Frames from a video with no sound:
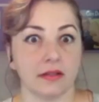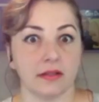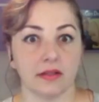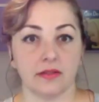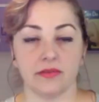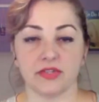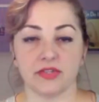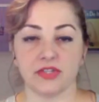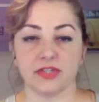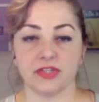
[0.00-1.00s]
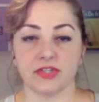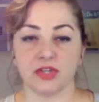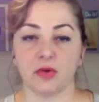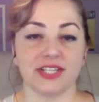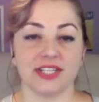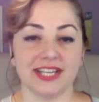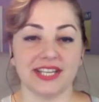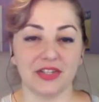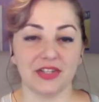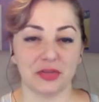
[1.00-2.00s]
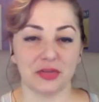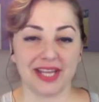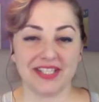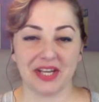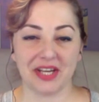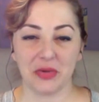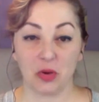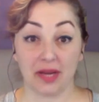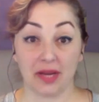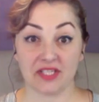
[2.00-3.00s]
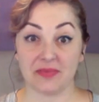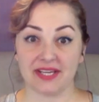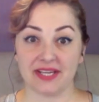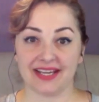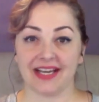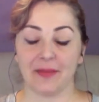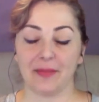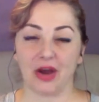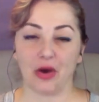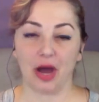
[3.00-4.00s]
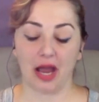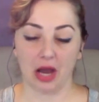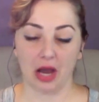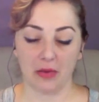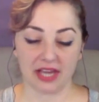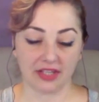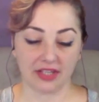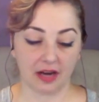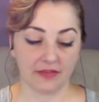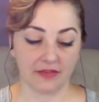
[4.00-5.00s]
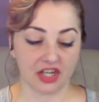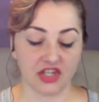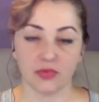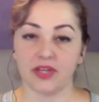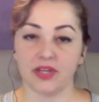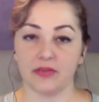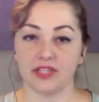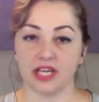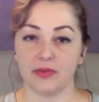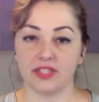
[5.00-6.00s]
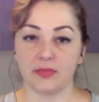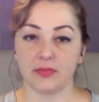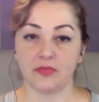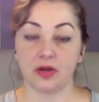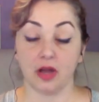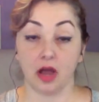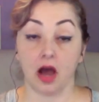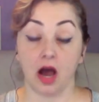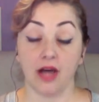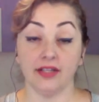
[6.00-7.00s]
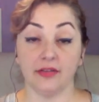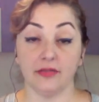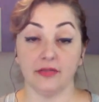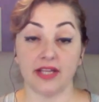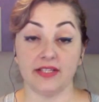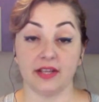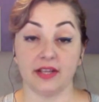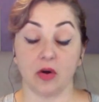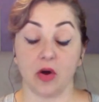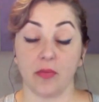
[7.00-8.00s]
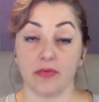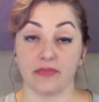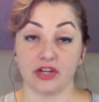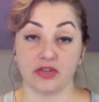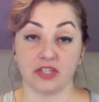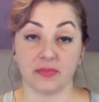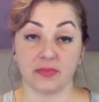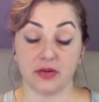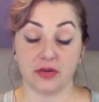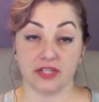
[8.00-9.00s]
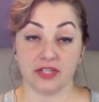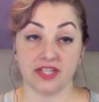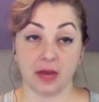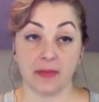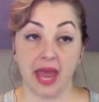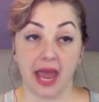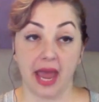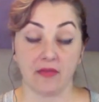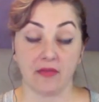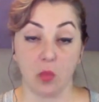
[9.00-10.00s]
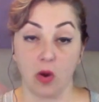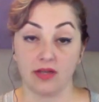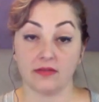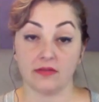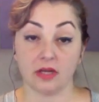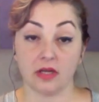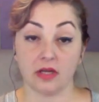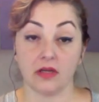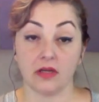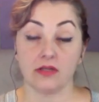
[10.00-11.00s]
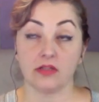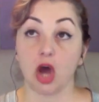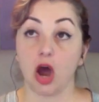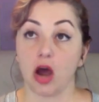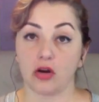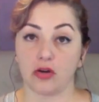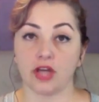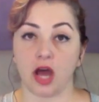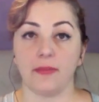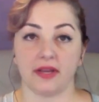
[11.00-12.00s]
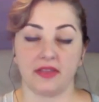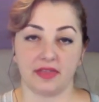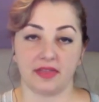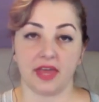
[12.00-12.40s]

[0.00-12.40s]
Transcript: Oh, there's so much, because it also depends on what I'm speaking about. I was having a conversation the other day with some online friends that are all professional speakers, and some have one talk or topic that